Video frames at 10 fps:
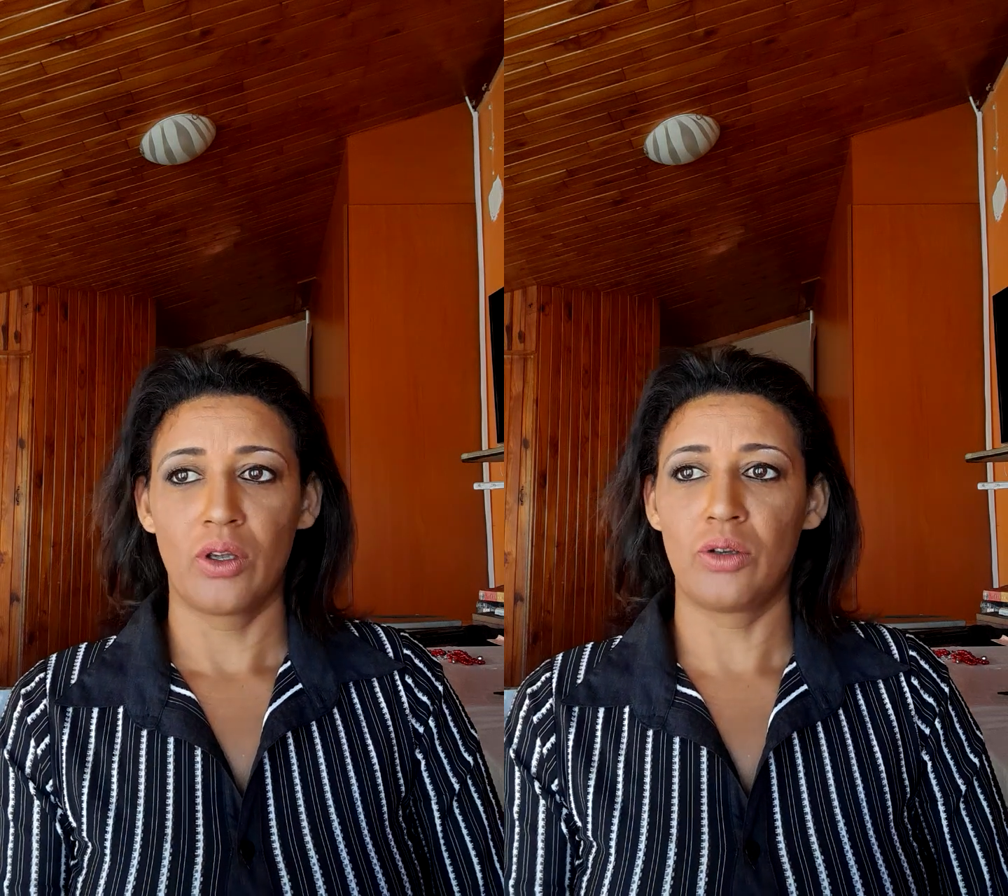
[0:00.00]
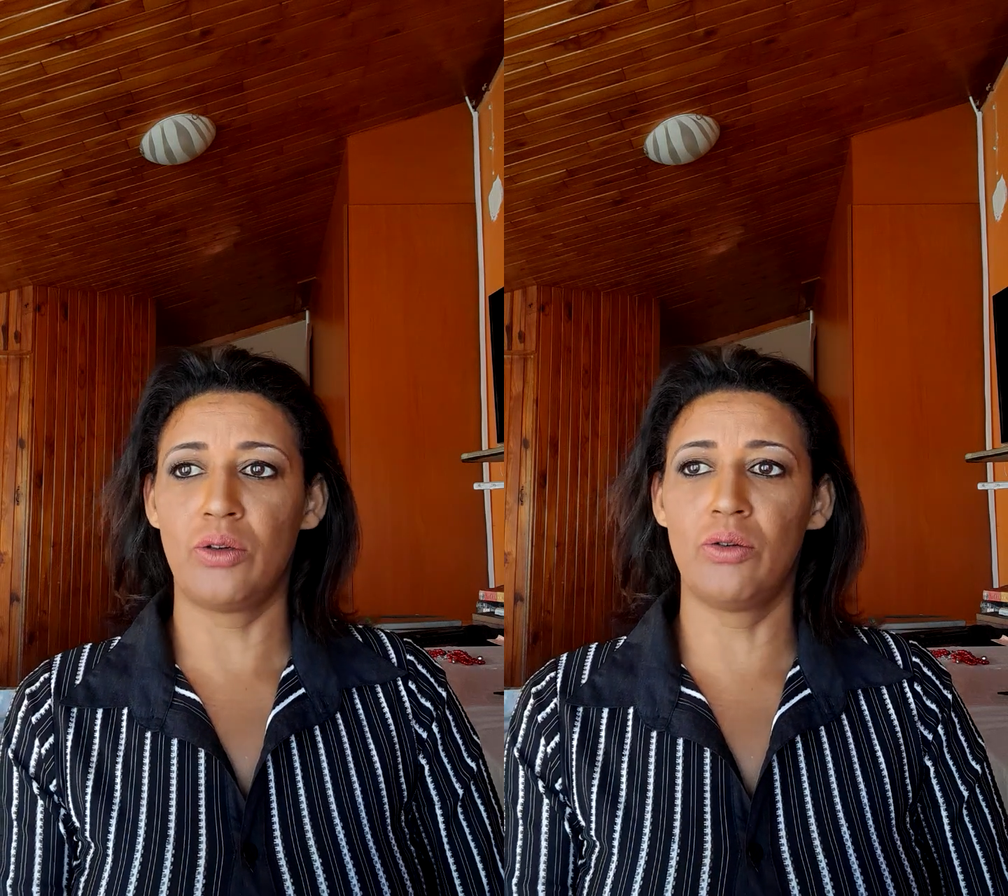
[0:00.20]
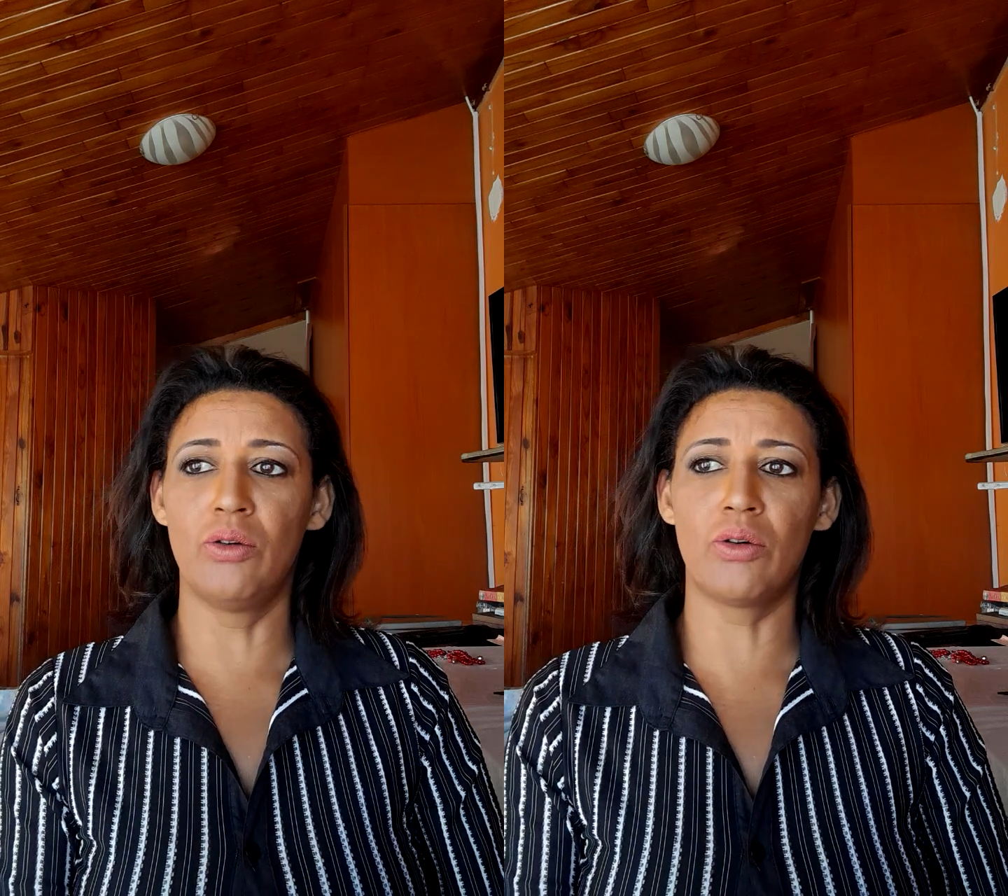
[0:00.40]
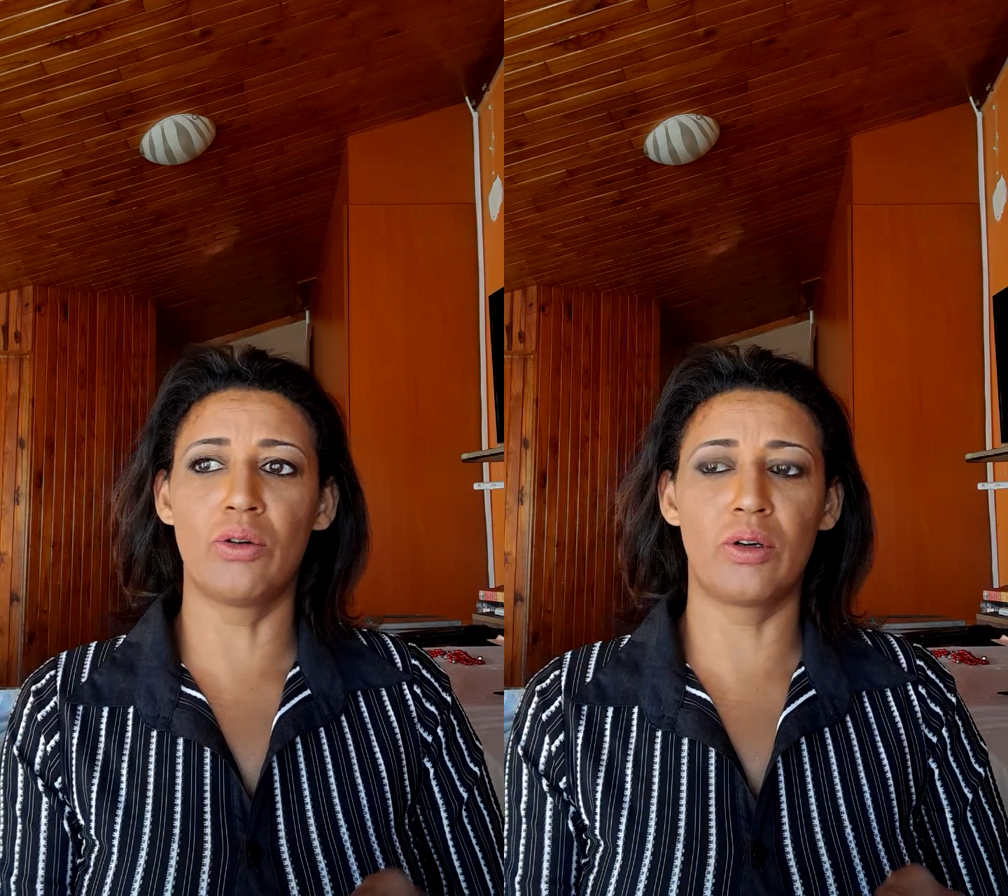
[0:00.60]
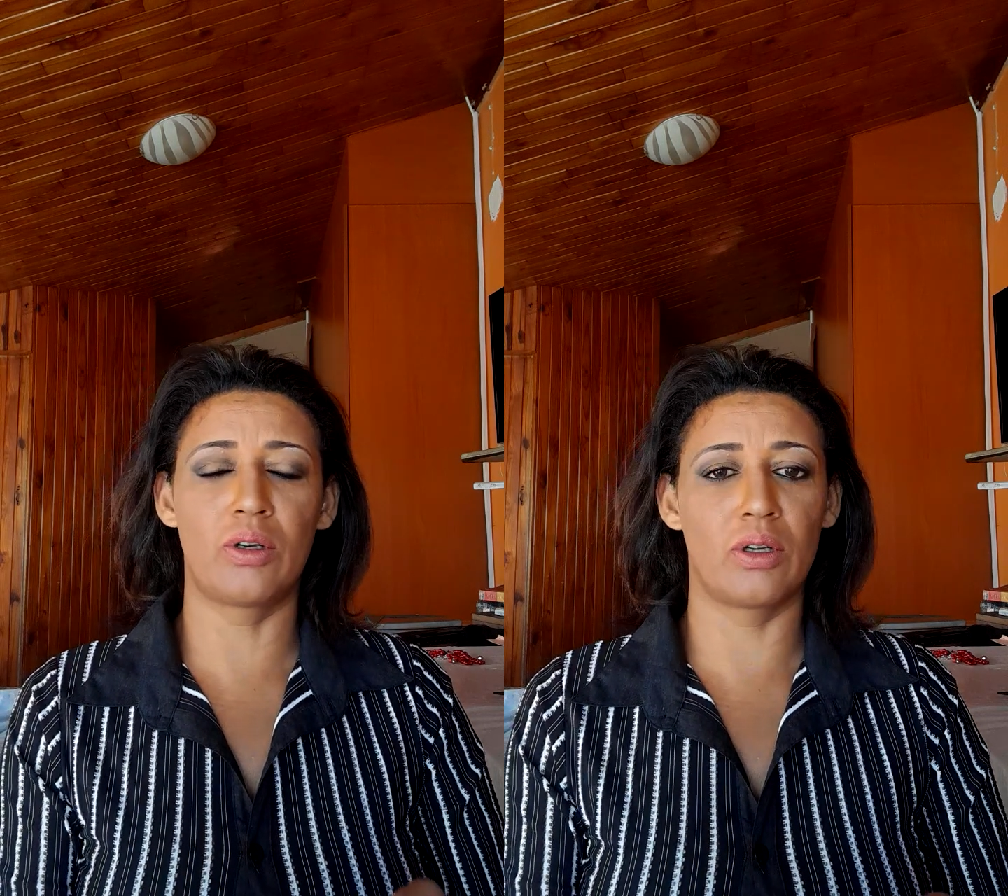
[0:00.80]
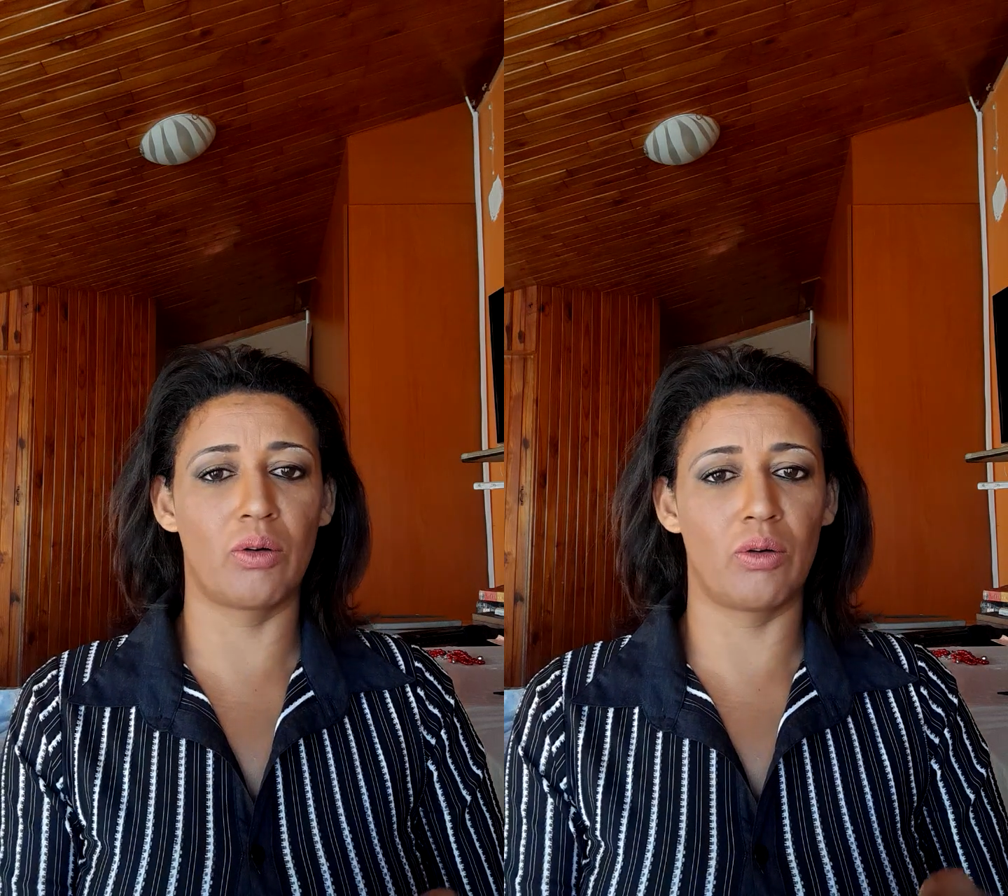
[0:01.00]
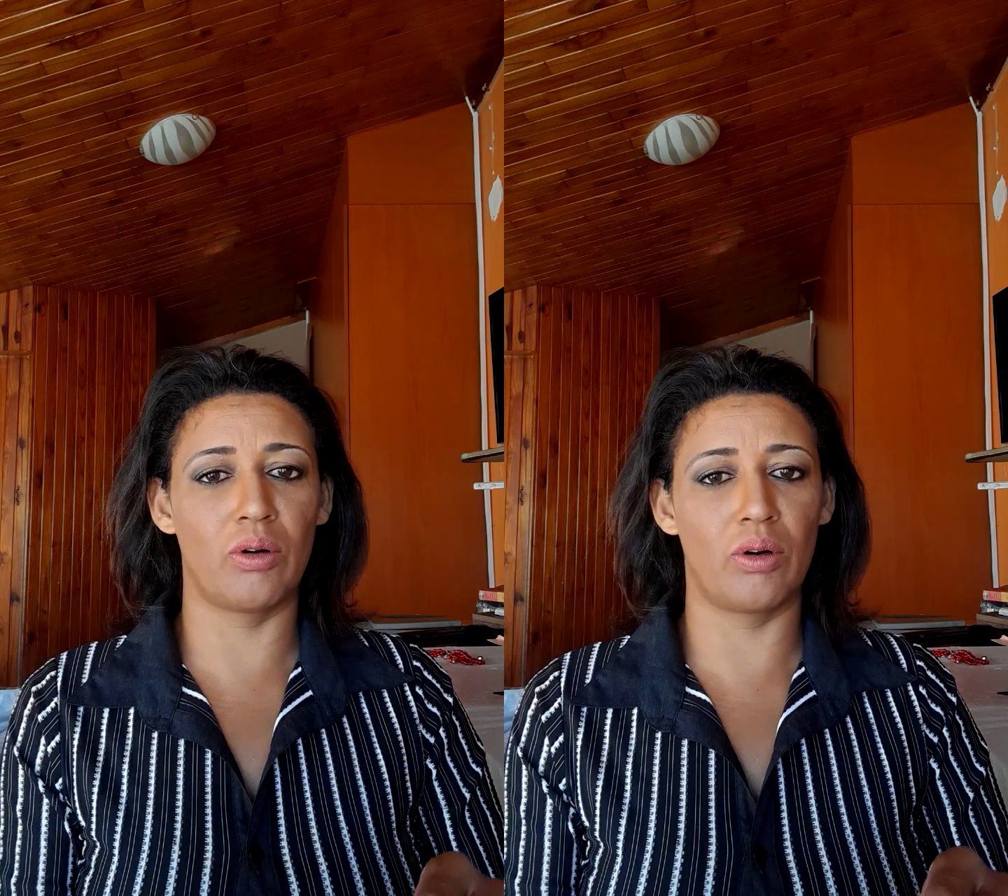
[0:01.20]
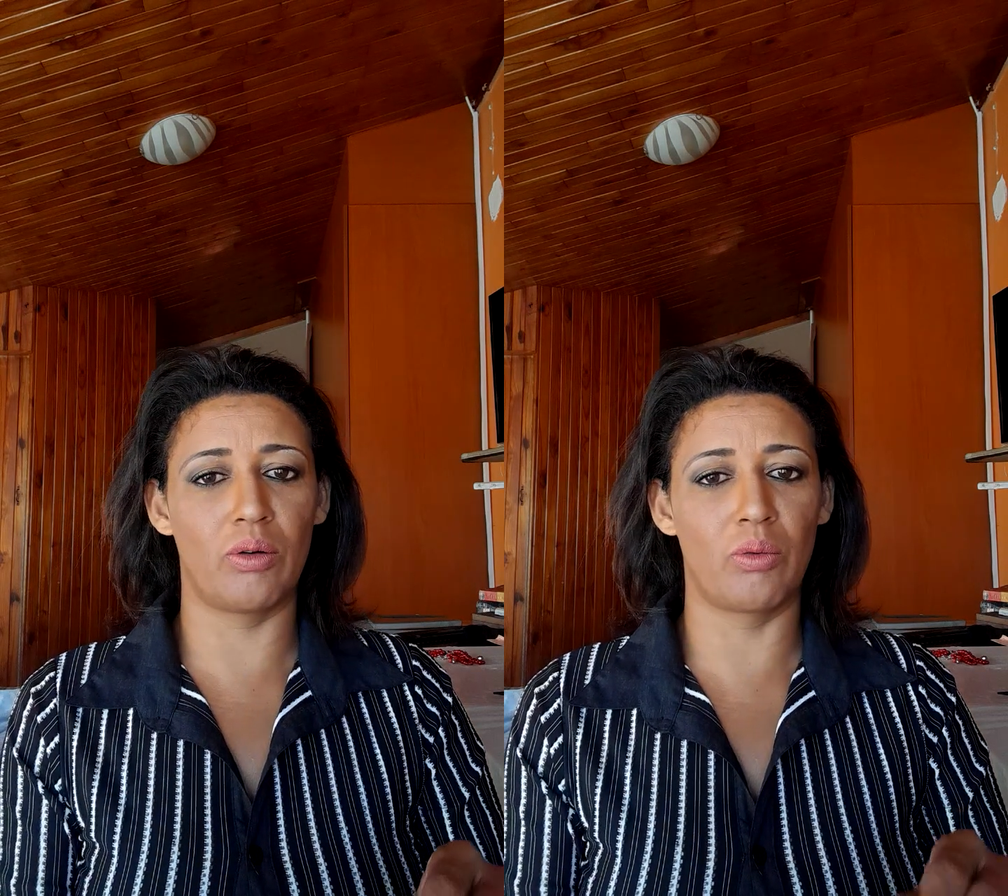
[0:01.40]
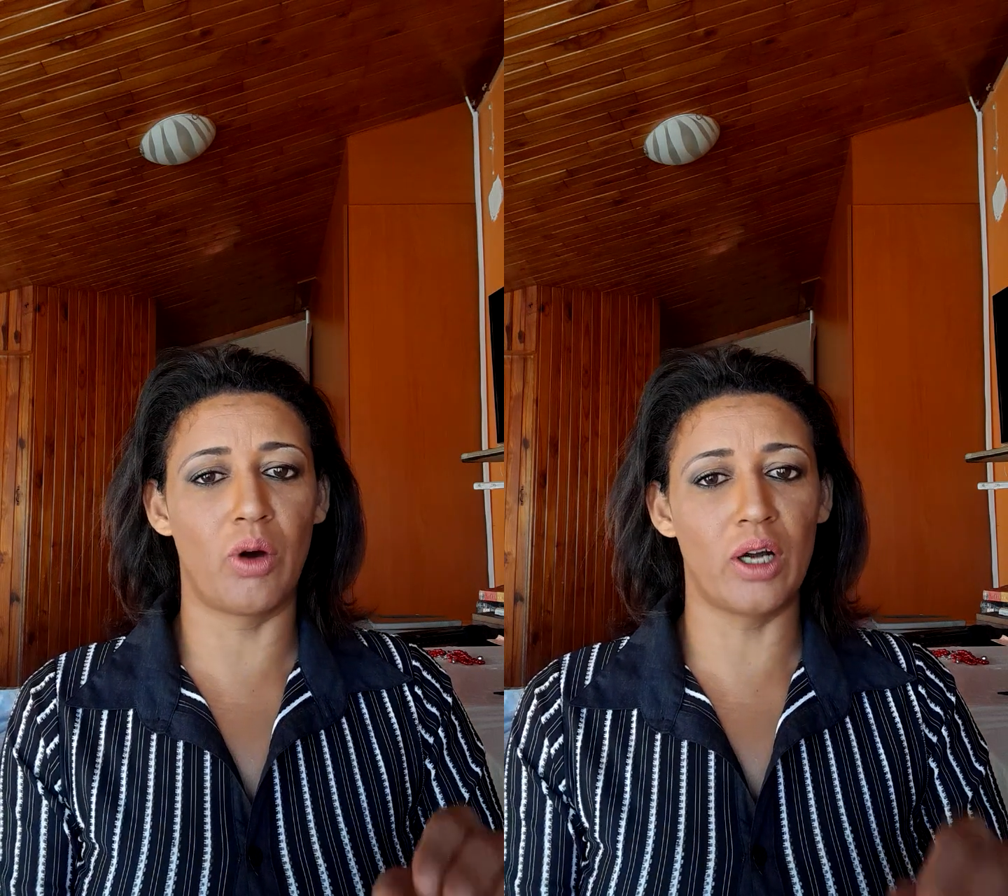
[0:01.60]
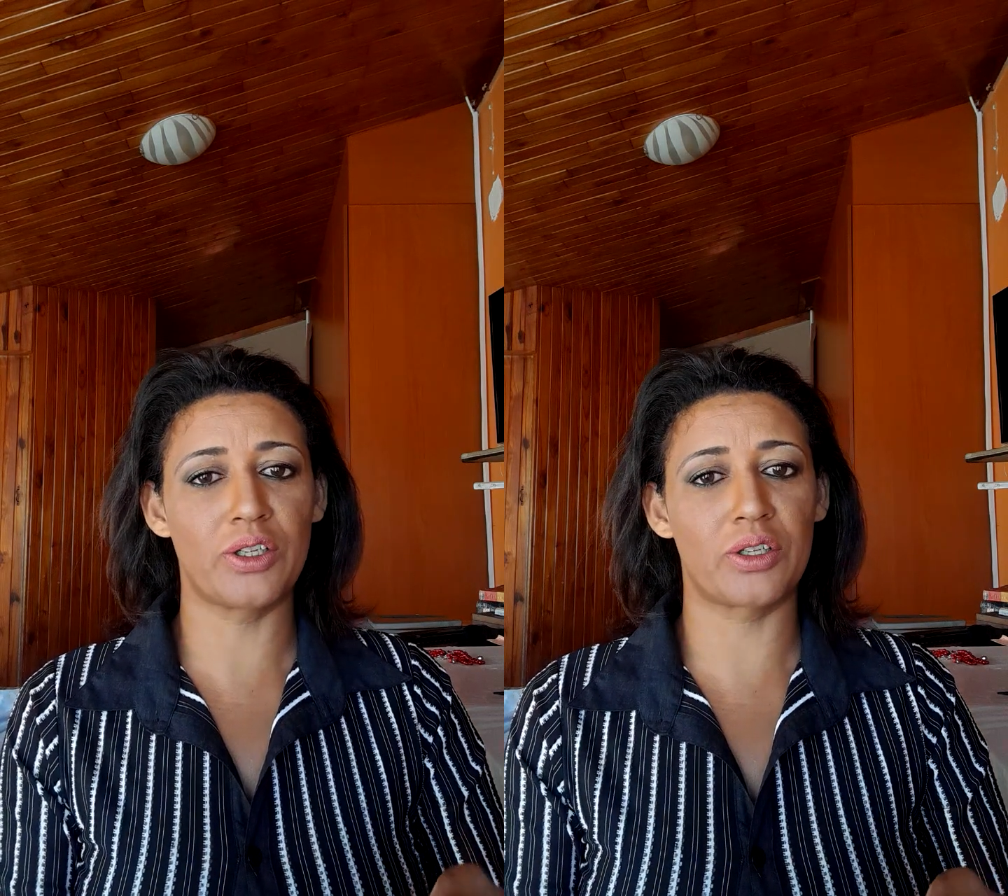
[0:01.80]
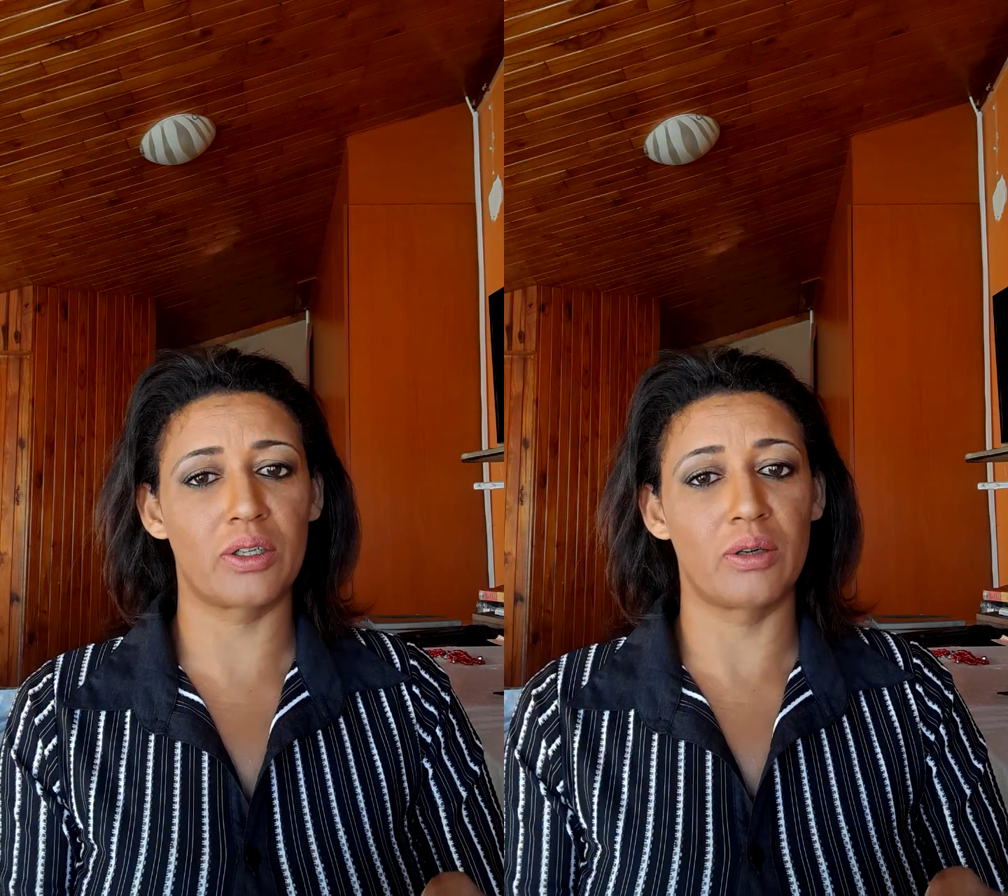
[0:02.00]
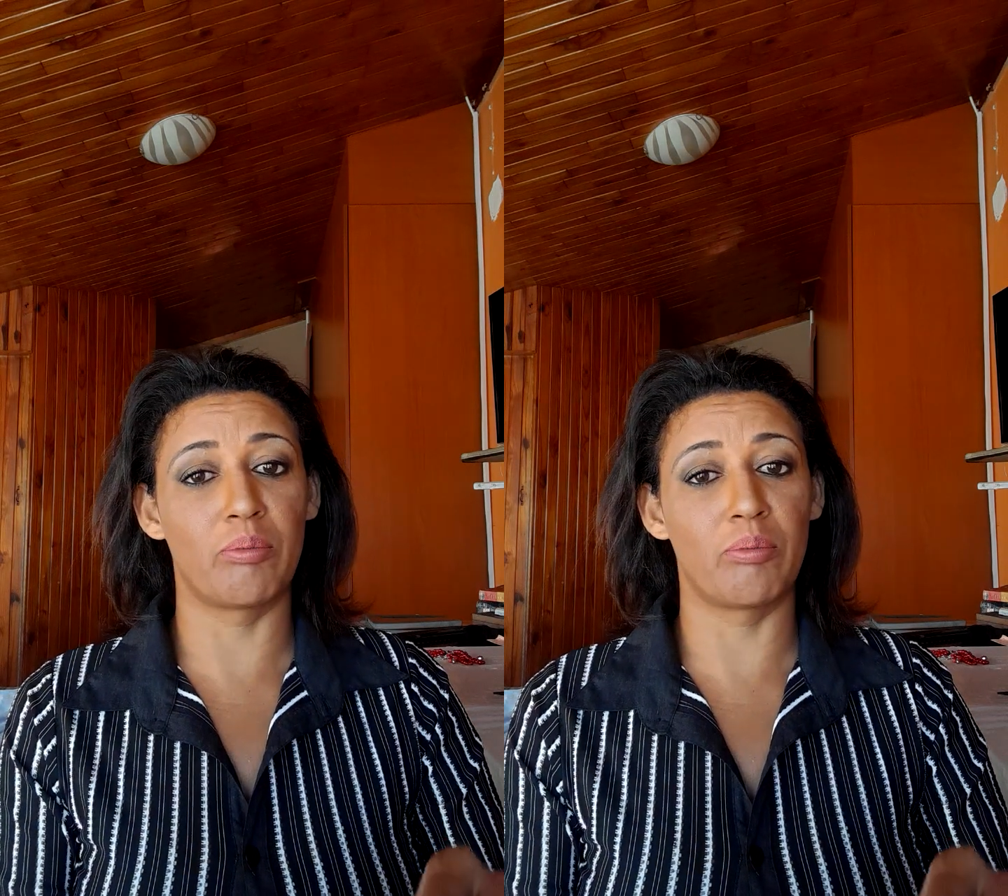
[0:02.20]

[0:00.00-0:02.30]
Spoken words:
you could watch